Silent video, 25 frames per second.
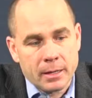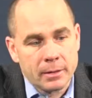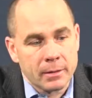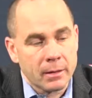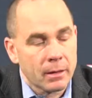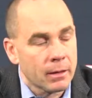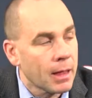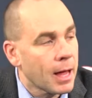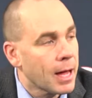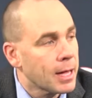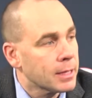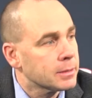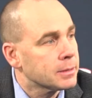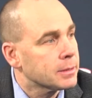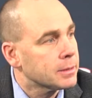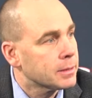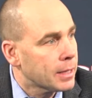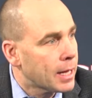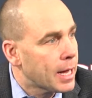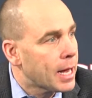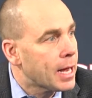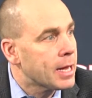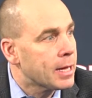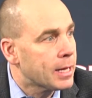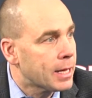In the last
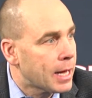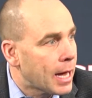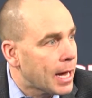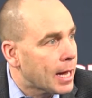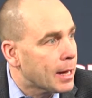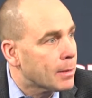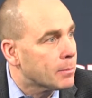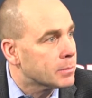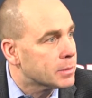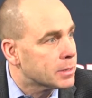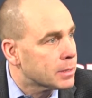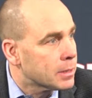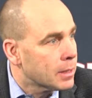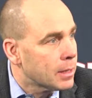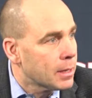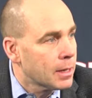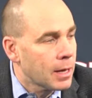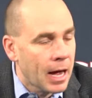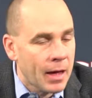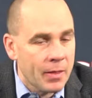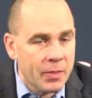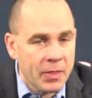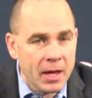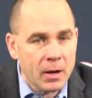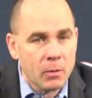eight games,
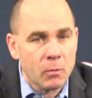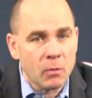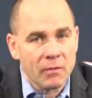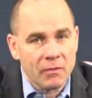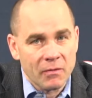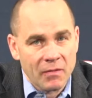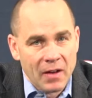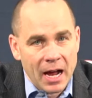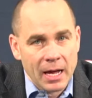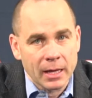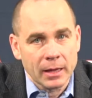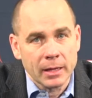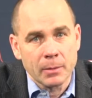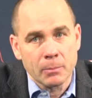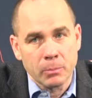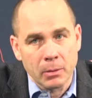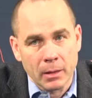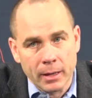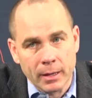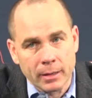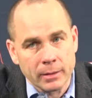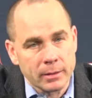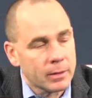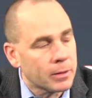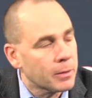I think we're finally
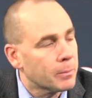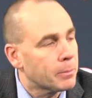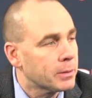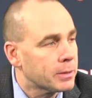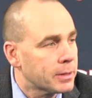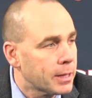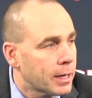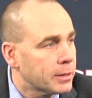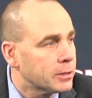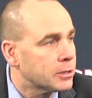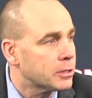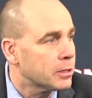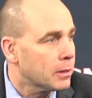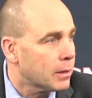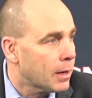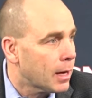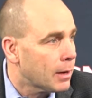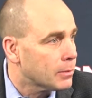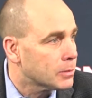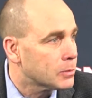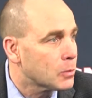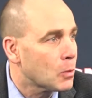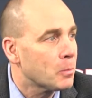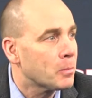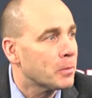playing to the potential I
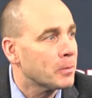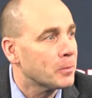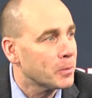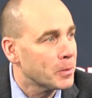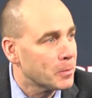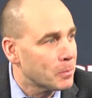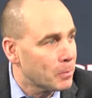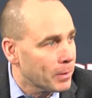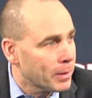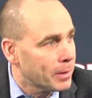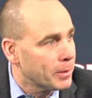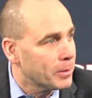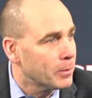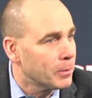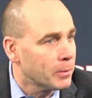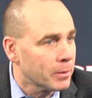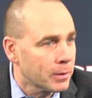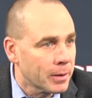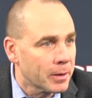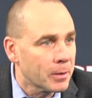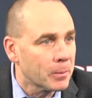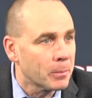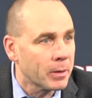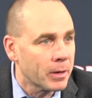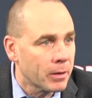was hoping we'd play to a
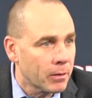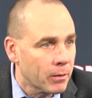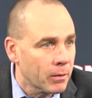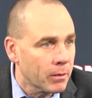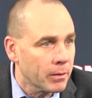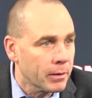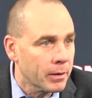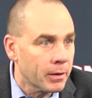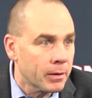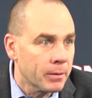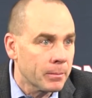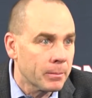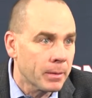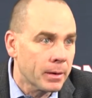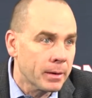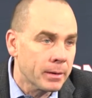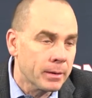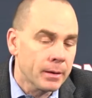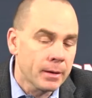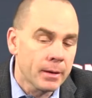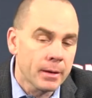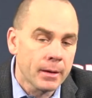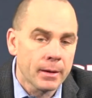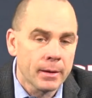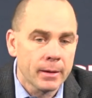little bit earlier, but
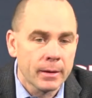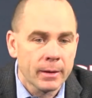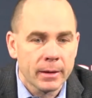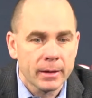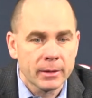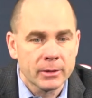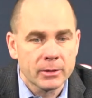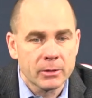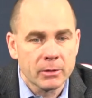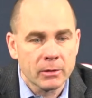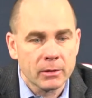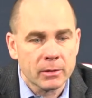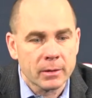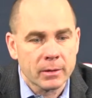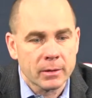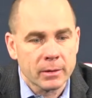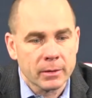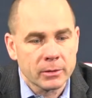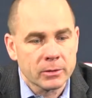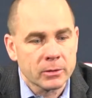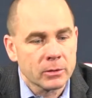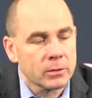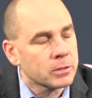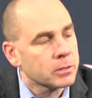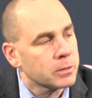it took,
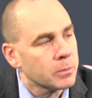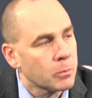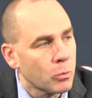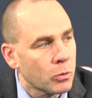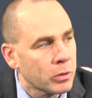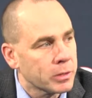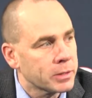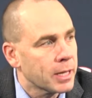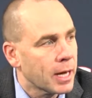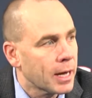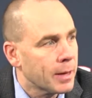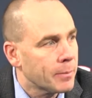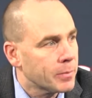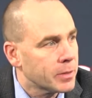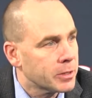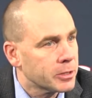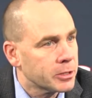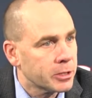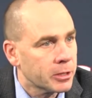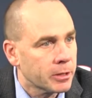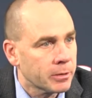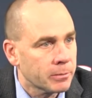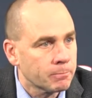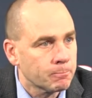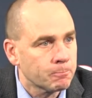it took some more time this
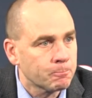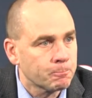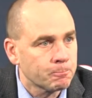year.